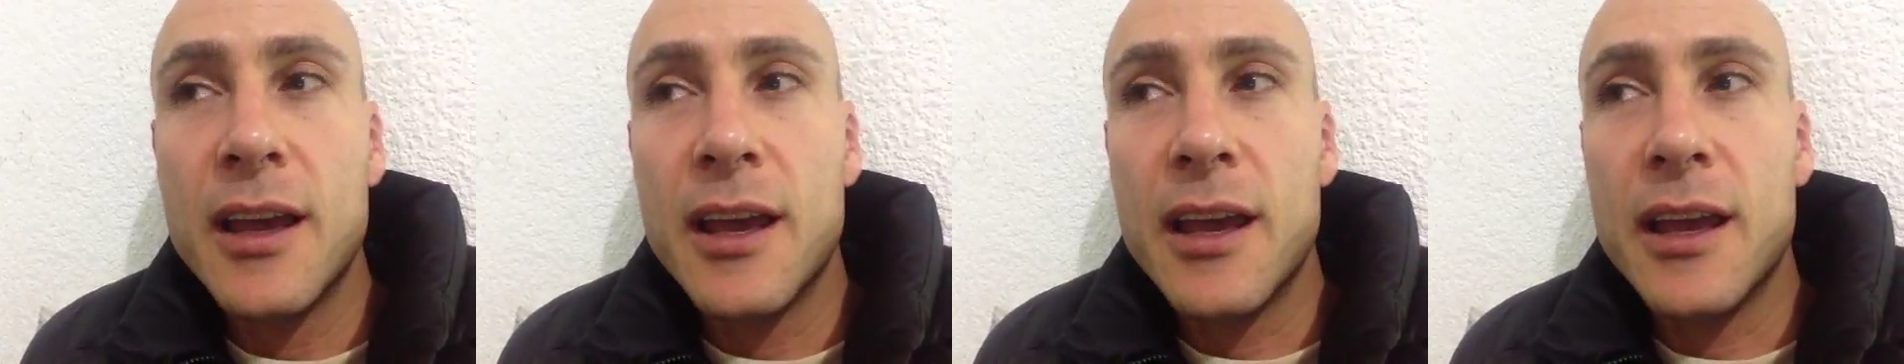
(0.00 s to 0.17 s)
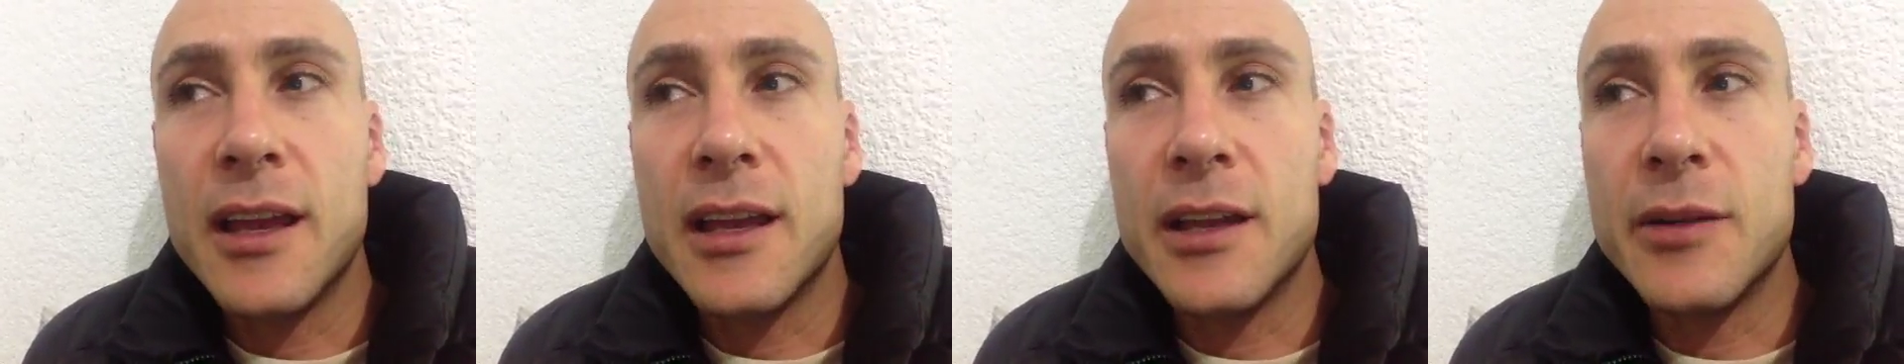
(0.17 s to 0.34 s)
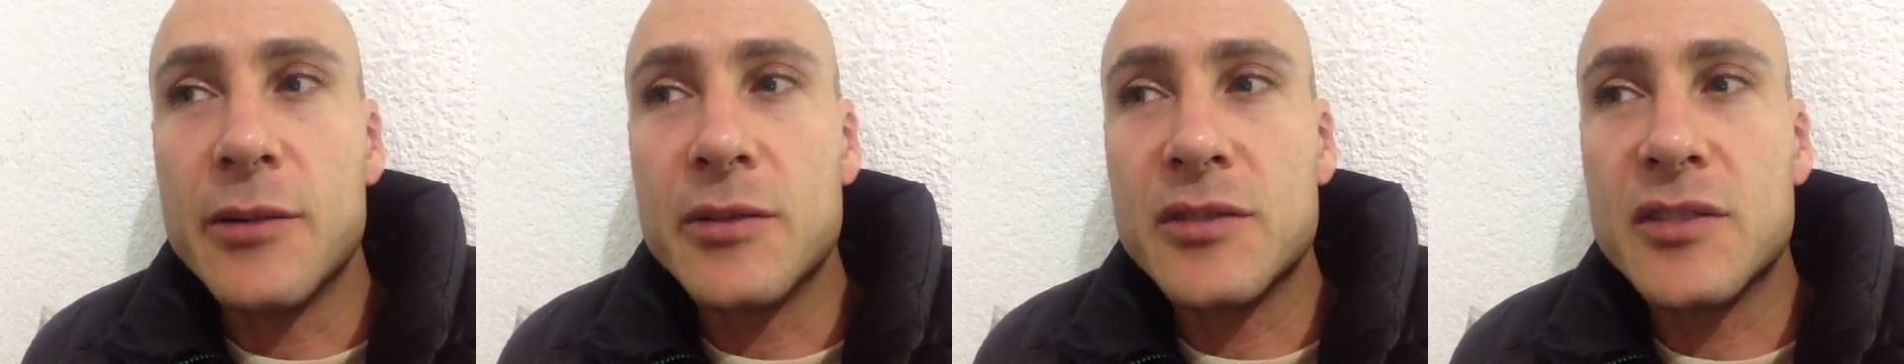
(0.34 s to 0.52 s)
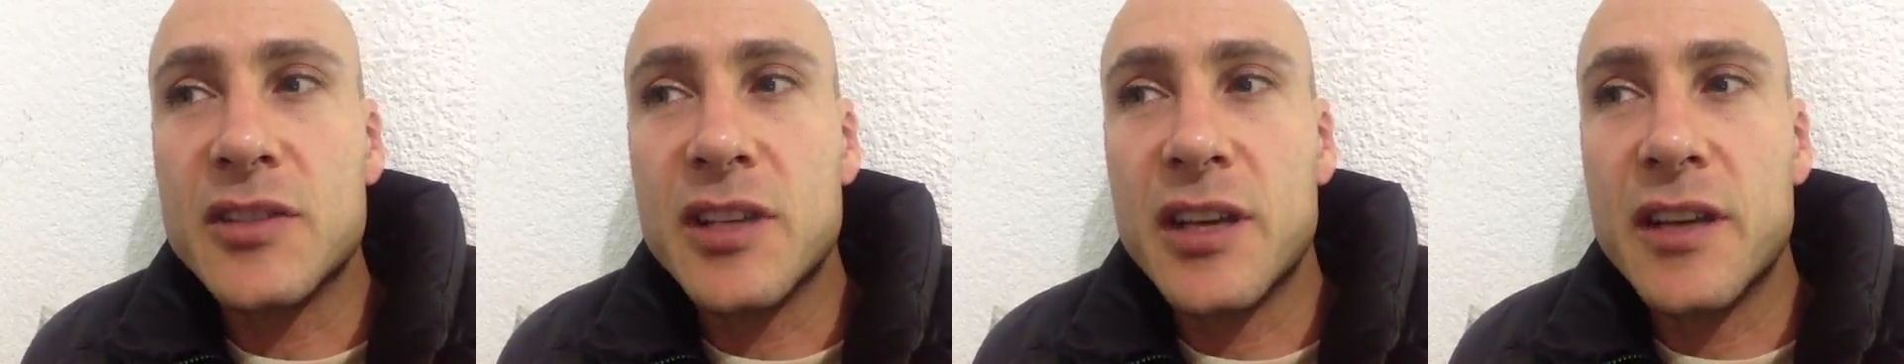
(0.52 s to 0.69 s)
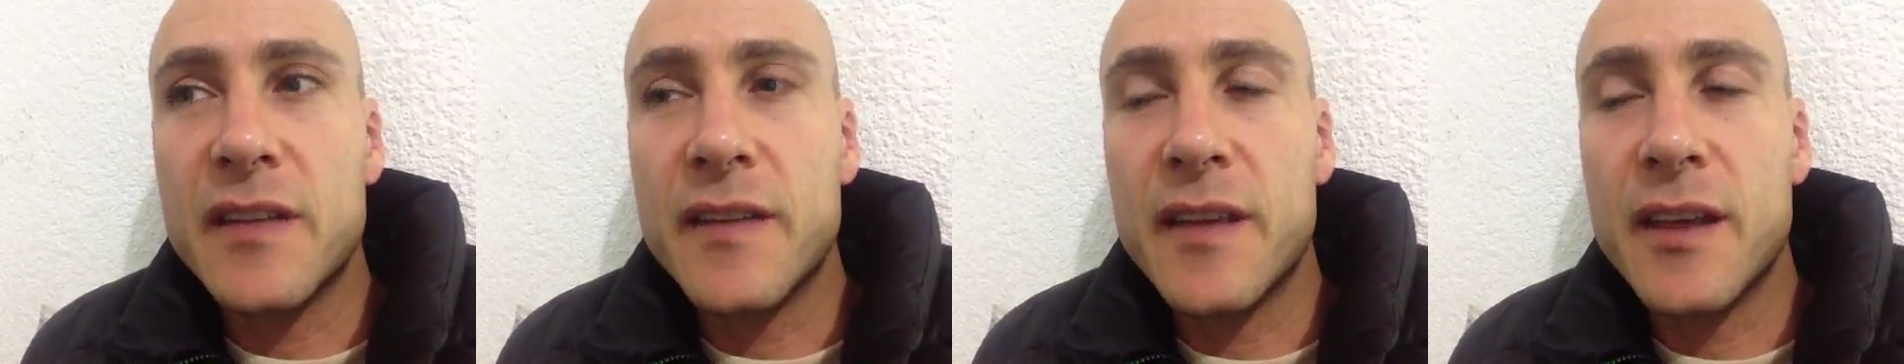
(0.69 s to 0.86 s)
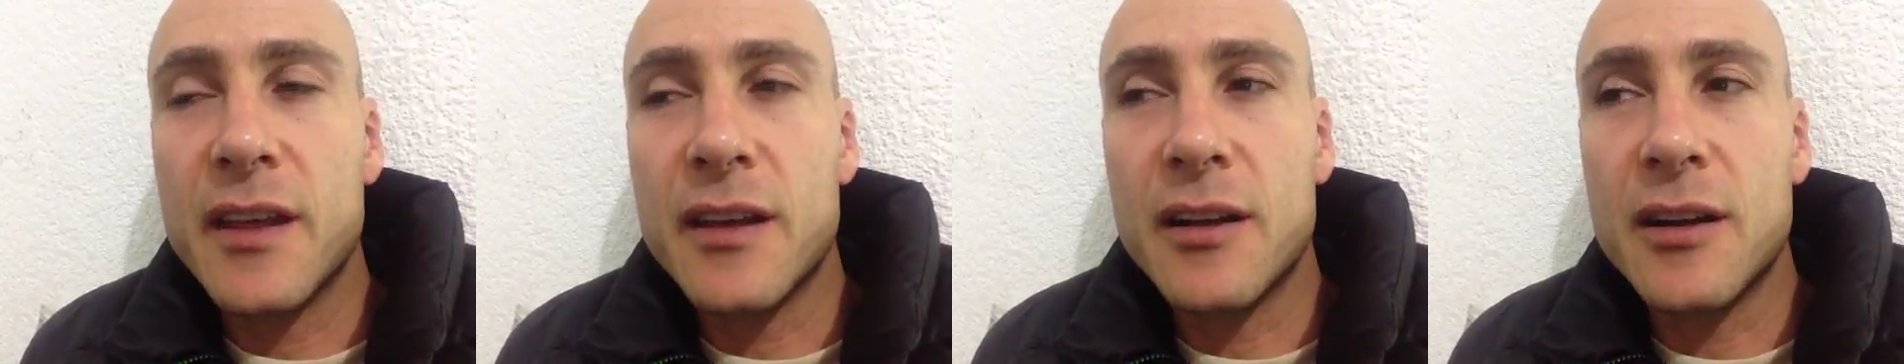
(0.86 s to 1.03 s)
and he was
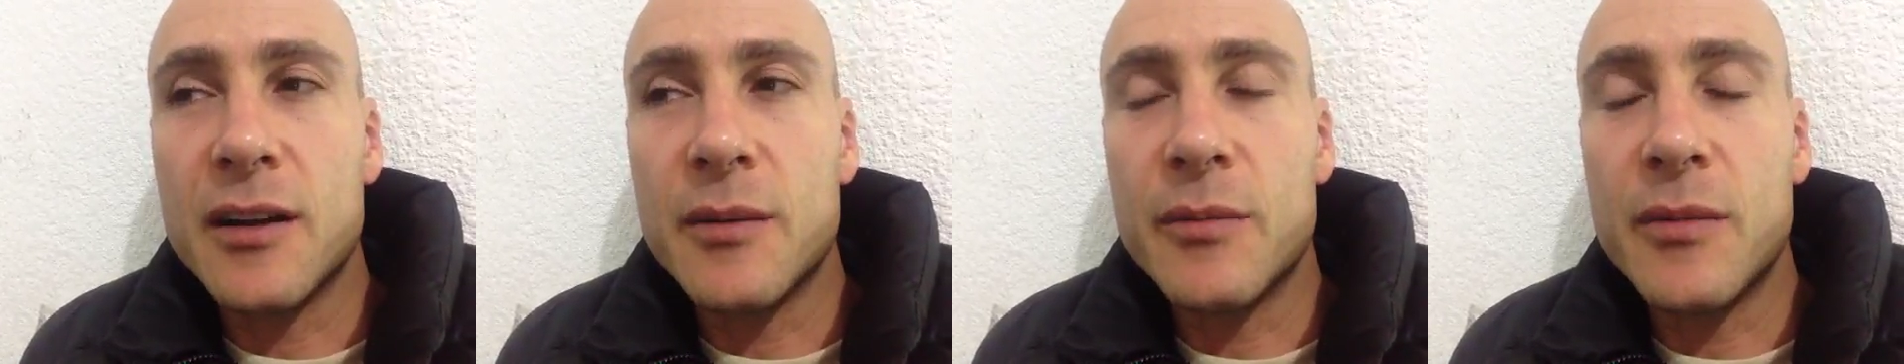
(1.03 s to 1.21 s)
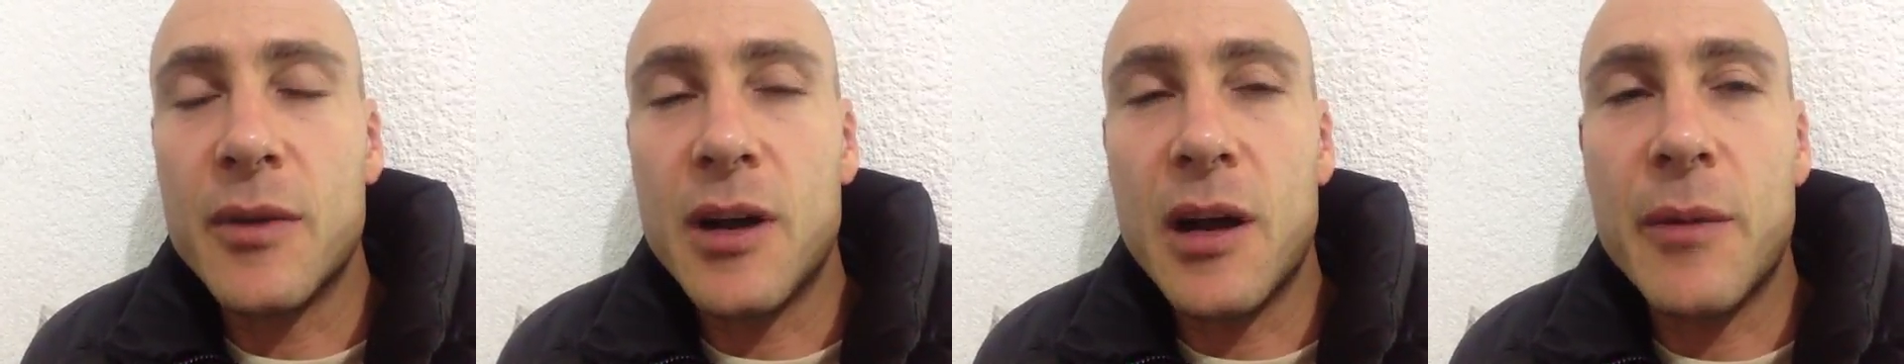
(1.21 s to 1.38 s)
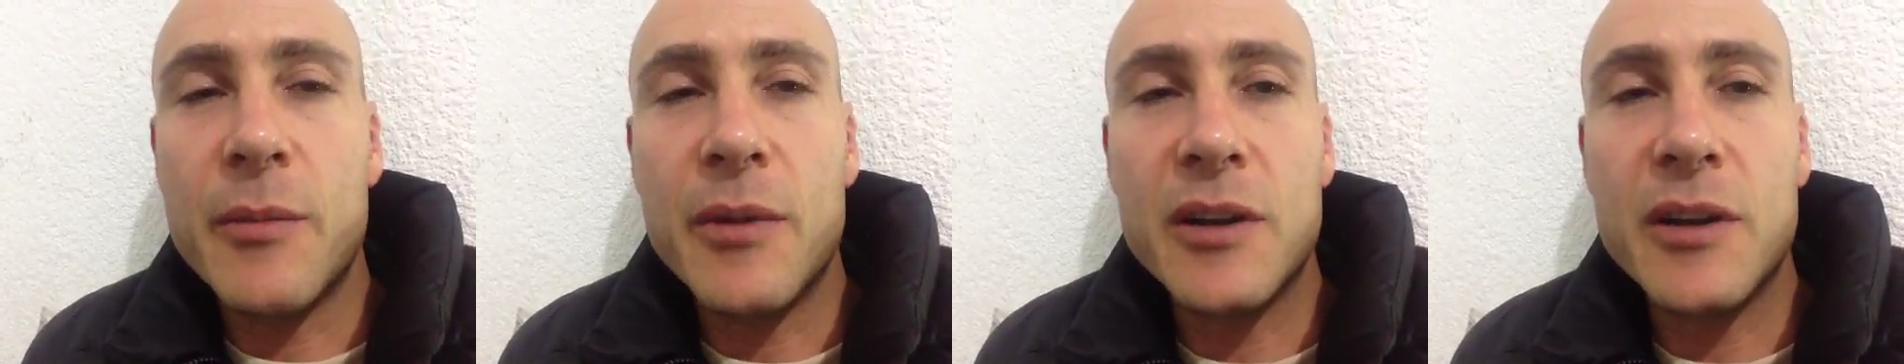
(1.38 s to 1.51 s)
saying that I